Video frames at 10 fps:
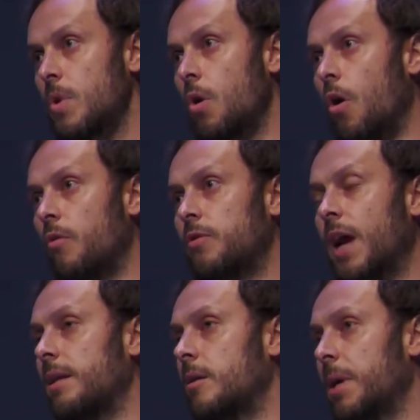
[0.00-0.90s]
of
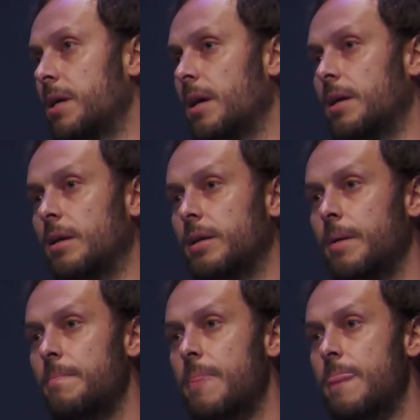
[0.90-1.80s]
Rainer Maria Rilke,
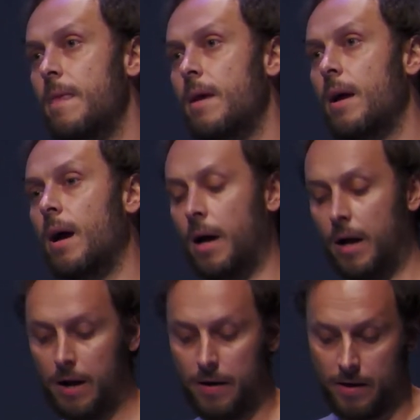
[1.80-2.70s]
uh,
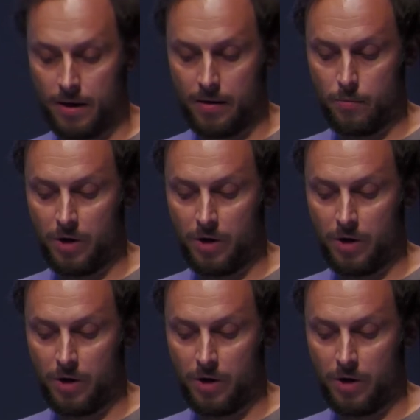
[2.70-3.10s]
uh,